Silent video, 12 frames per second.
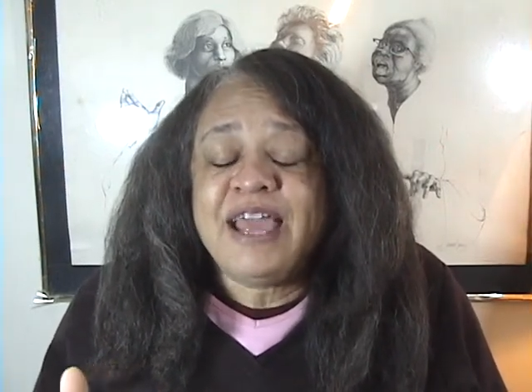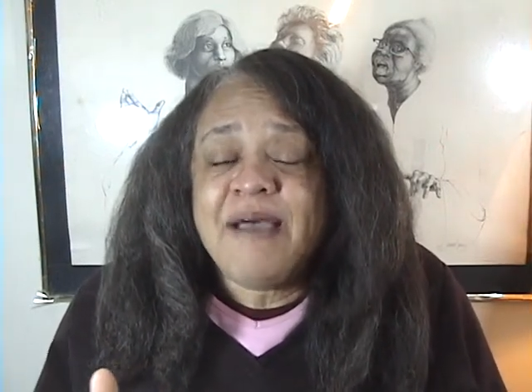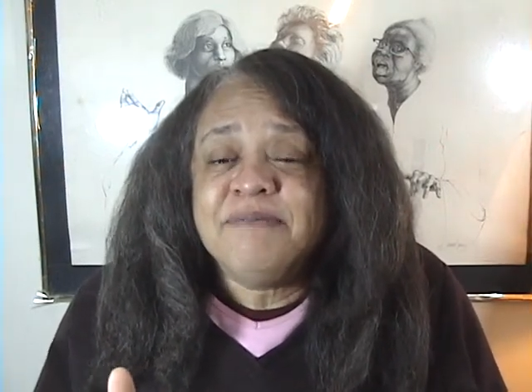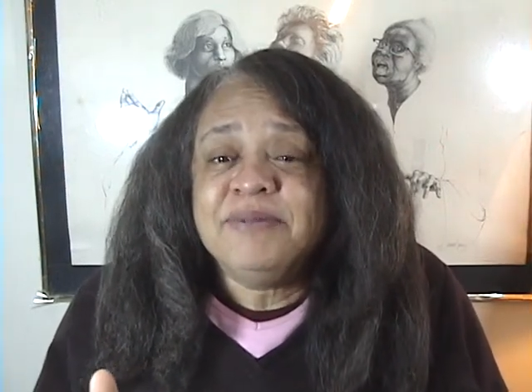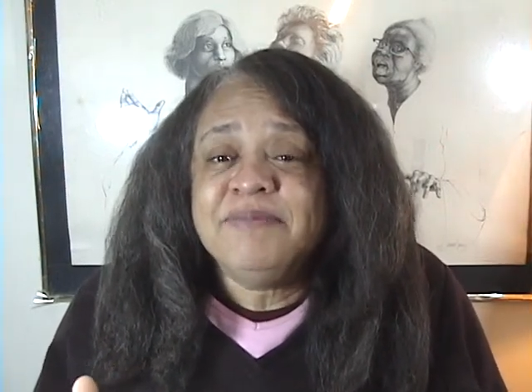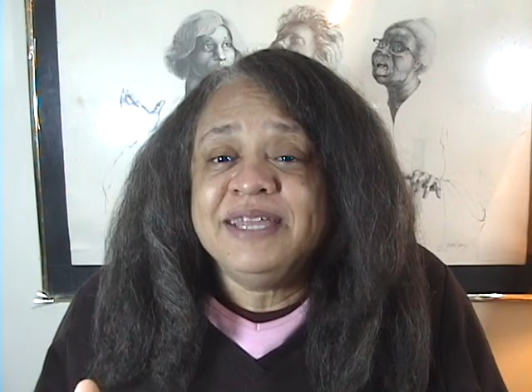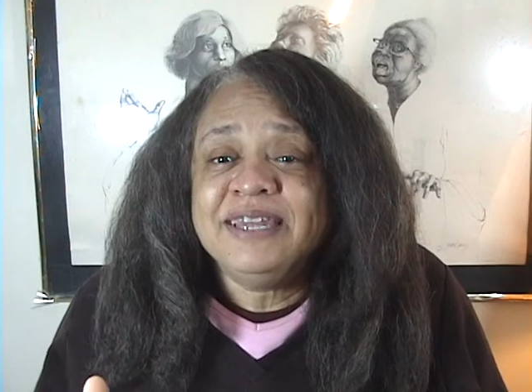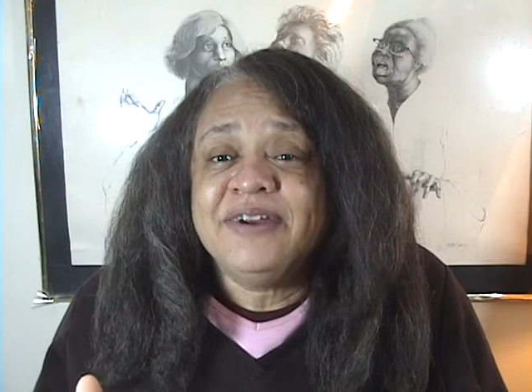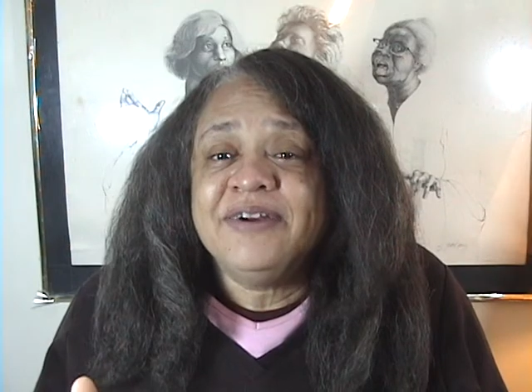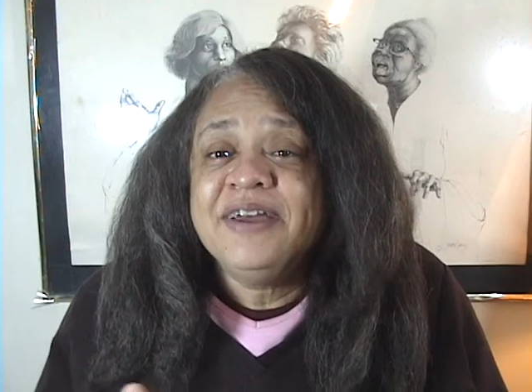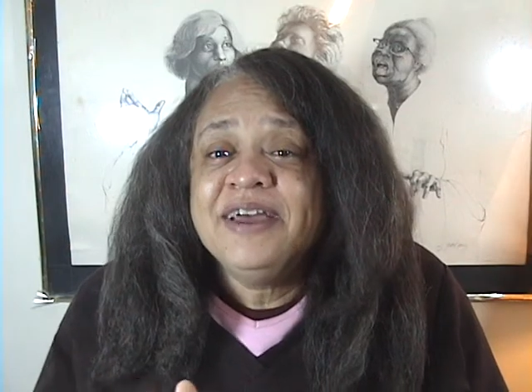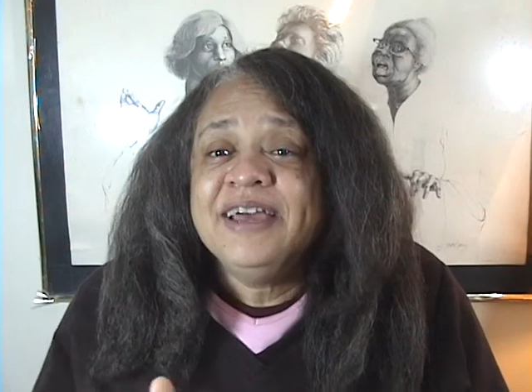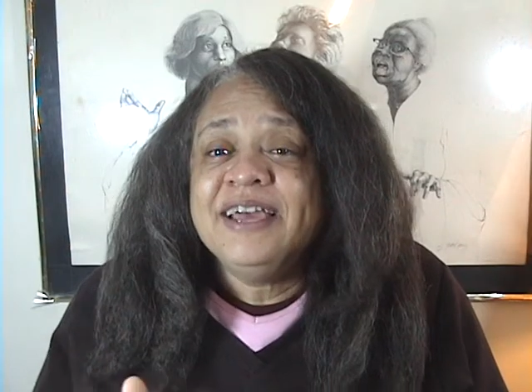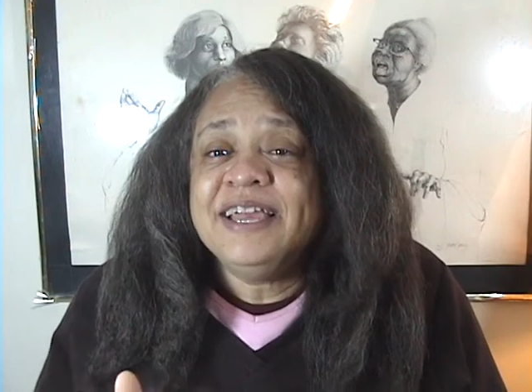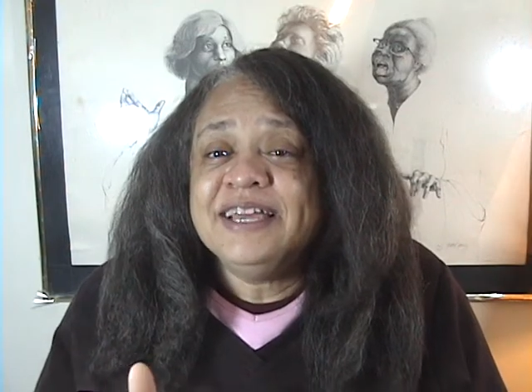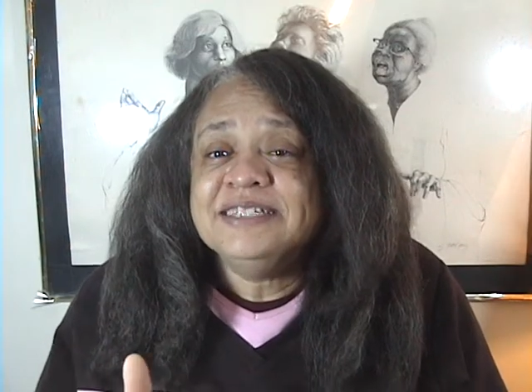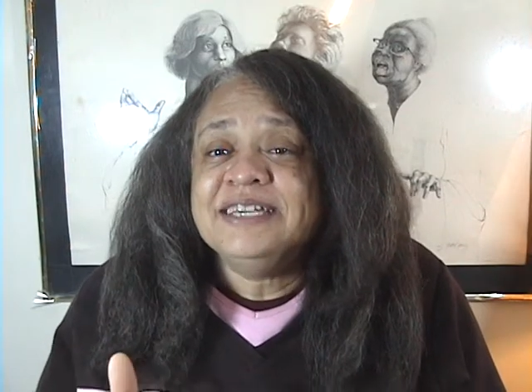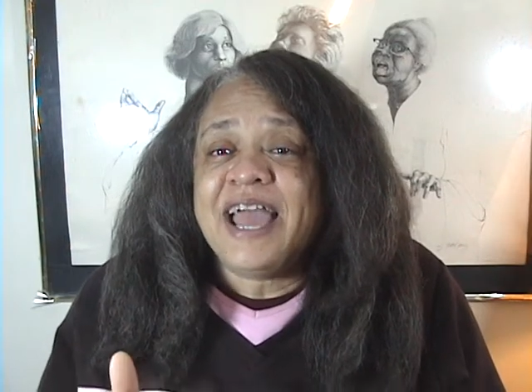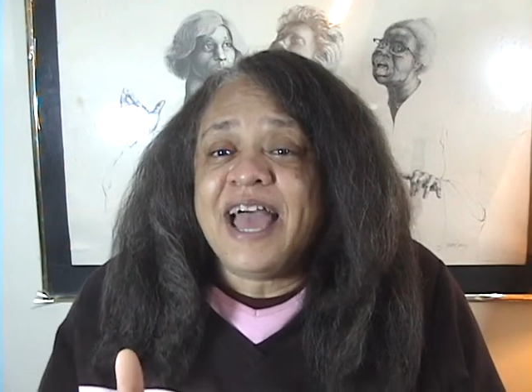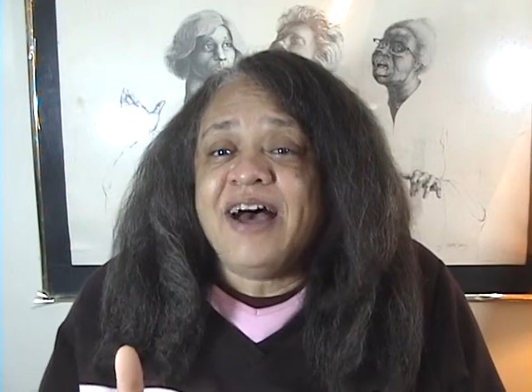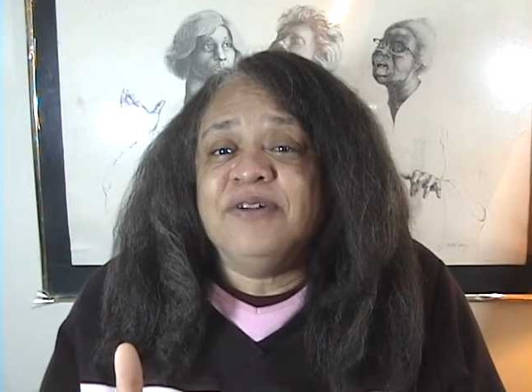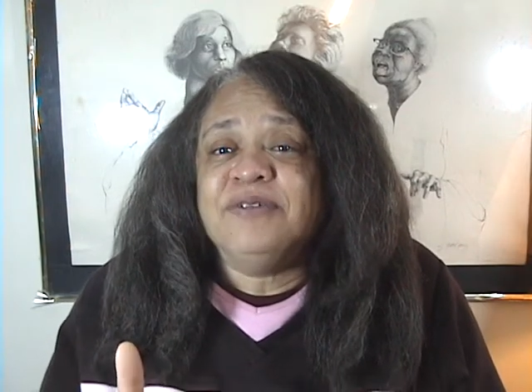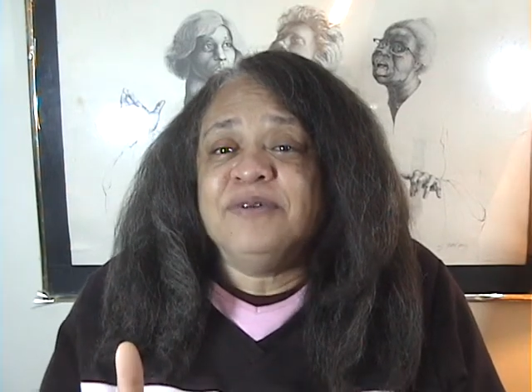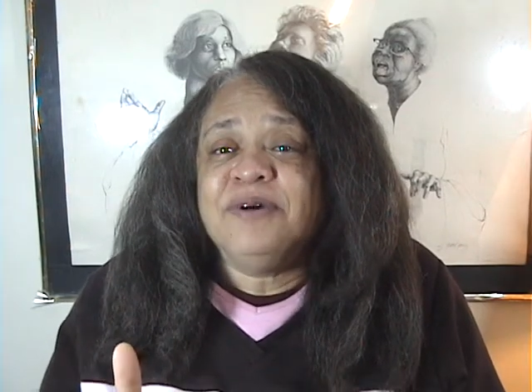happened to be there in
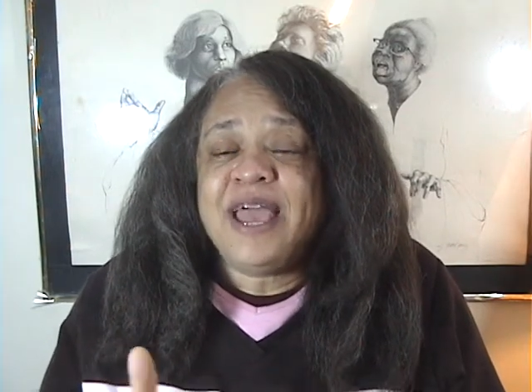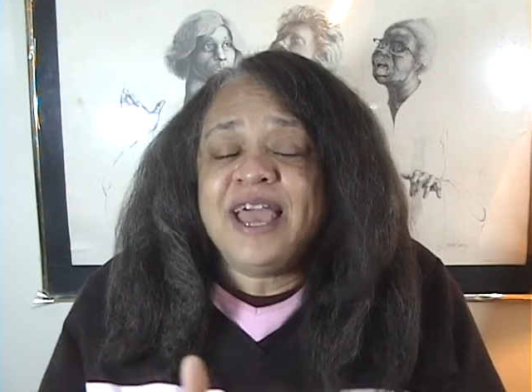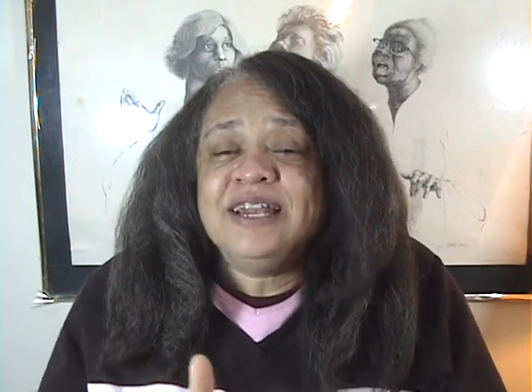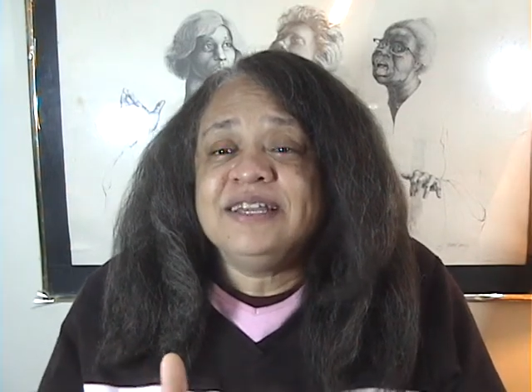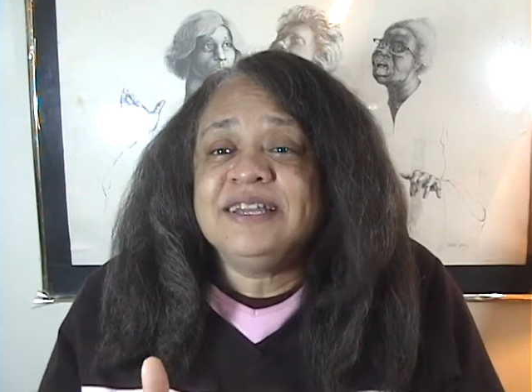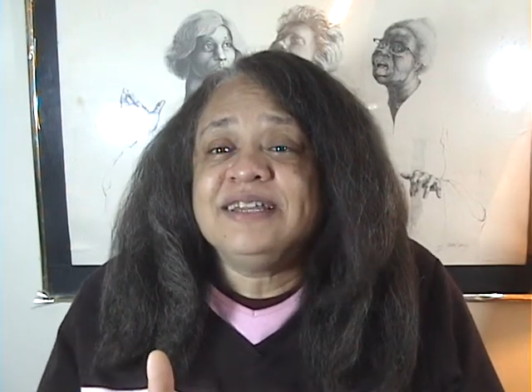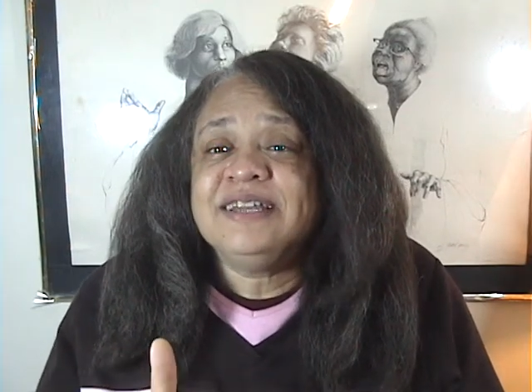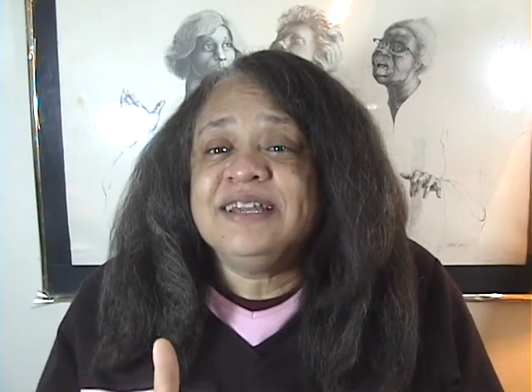town and